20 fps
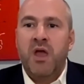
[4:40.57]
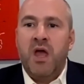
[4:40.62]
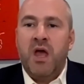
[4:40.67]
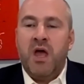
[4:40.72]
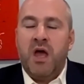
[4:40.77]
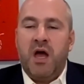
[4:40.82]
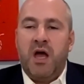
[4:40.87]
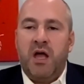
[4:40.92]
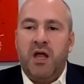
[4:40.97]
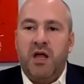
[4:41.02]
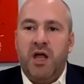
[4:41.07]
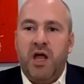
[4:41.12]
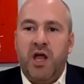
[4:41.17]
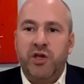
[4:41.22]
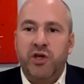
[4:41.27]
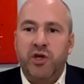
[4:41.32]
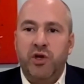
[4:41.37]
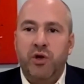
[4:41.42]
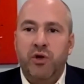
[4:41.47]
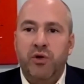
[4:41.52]
a
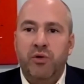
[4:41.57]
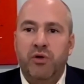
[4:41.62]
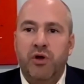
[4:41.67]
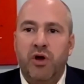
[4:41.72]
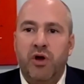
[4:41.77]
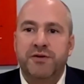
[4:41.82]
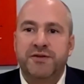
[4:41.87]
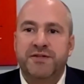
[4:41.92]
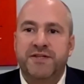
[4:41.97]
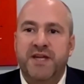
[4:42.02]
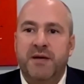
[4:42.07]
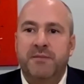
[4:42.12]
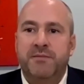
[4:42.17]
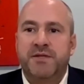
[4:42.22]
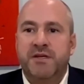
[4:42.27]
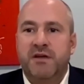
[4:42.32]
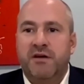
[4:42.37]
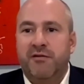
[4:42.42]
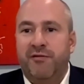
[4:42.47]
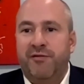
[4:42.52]
new concept
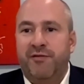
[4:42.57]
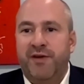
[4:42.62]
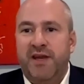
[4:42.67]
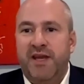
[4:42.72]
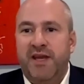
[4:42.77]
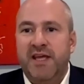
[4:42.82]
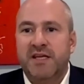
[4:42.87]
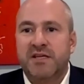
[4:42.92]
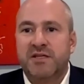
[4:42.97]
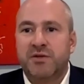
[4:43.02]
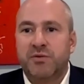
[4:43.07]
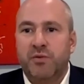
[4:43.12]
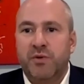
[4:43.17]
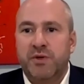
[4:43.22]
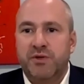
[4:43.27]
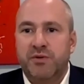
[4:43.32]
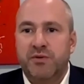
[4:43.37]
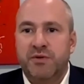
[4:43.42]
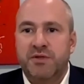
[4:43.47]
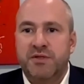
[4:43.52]
at Phoenix,
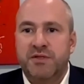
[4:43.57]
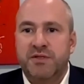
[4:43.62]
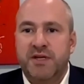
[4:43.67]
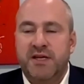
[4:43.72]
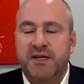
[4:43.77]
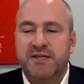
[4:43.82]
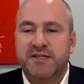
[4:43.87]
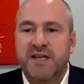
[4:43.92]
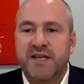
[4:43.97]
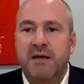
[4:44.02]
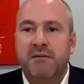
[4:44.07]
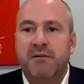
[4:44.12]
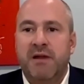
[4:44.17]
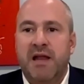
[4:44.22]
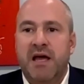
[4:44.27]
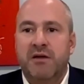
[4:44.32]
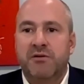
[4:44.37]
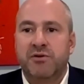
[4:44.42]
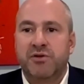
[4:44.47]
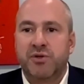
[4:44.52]
which was an escape
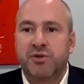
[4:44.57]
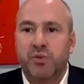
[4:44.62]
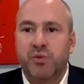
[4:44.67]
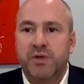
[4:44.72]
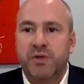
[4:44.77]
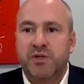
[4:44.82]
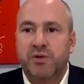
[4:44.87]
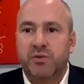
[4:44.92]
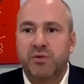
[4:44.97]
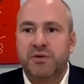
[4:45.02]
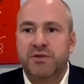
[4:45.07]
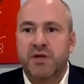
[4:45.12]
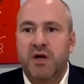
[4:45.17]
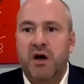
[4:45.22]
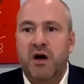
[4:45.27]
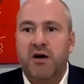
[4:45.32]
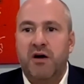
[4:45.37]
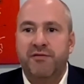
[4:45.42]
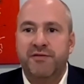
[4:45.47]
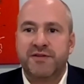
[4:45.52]
lounge, which was
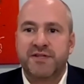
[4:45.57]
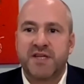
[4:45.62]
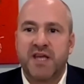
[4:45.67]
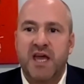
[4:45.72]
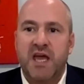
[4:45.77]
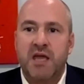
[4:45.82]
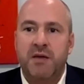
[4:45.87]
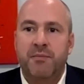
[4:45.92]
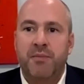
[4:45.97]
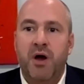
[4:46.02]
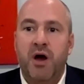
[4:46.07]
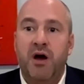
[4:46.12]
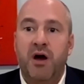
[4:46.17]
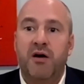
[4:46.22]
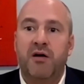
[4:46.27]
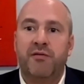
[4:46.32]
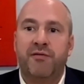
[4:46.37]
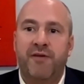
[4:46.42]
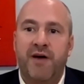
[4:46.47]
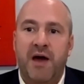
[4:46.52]
half escape,
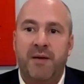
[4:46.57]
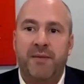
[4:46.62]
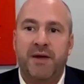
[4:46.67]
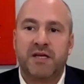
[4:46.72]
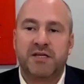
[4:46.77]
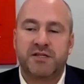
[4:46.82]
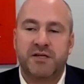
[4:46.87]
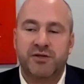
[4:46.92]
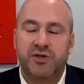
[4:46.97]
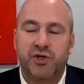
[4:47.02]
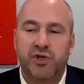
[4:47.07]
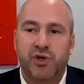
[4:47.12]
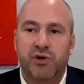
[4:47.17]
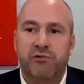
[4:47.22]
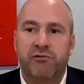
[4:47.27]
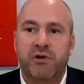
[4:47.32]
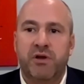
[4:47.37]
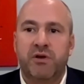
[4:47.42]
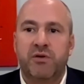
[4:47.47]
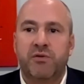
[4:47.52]
half Amex
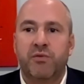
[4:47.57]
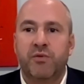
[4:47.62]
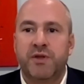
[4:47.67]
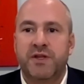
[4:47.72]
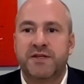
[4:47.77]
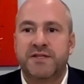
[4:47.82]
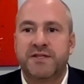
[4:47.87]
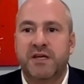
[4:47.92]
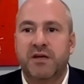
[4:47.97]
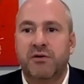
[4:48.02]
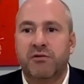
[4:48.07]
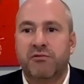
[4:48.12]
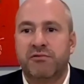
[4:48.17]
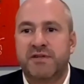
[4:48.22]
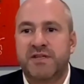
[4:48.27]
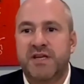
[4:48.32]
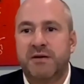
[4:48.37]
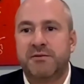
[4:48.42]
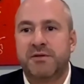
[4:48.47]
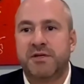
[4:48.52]
Centurion with a single
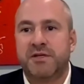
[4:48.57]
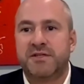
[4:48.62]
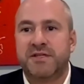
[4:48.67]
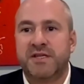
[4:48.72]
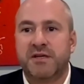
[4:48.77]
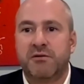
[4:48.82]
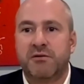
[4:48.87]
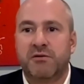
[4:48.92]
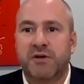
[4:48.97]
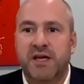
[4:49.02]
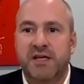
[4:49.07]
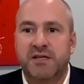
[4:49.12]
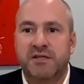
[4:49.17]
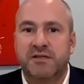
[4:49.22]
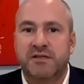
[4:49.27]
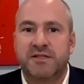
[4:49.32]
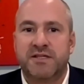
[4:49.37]
reception, single kitchen.